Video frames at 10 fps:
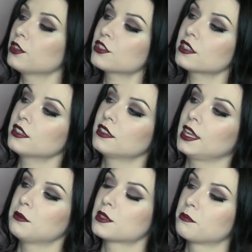I'm just gonna
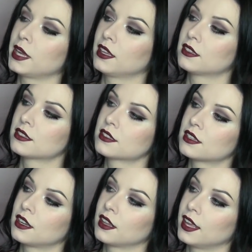name some bands
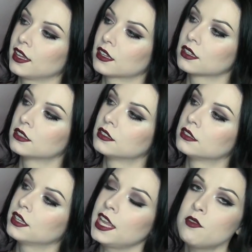that I like.
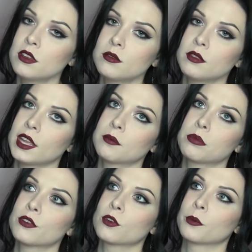Even like
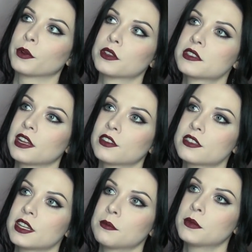performers. I'll
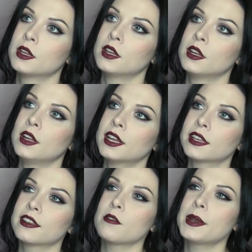just name,
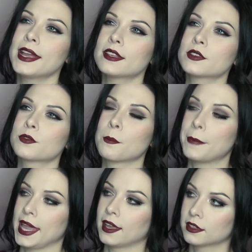because everybody asks for
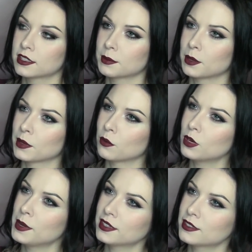bands, but I'm like, what
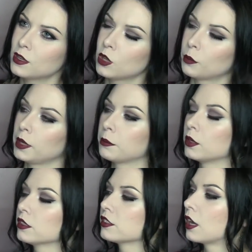about the solo
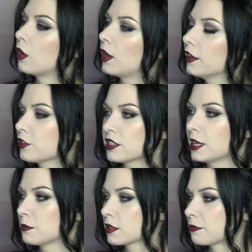people? So I'll just
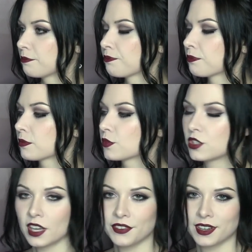name some
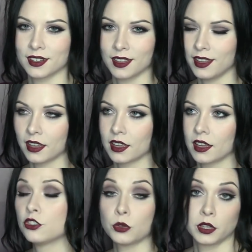stuff that I
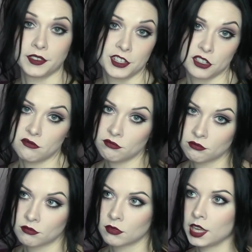like. Joy Division.
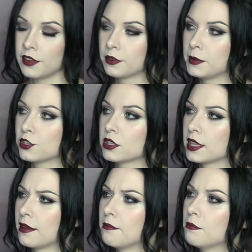Haven't mentioned
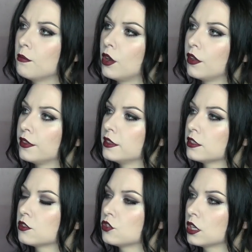them on
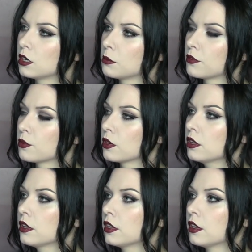this channel before.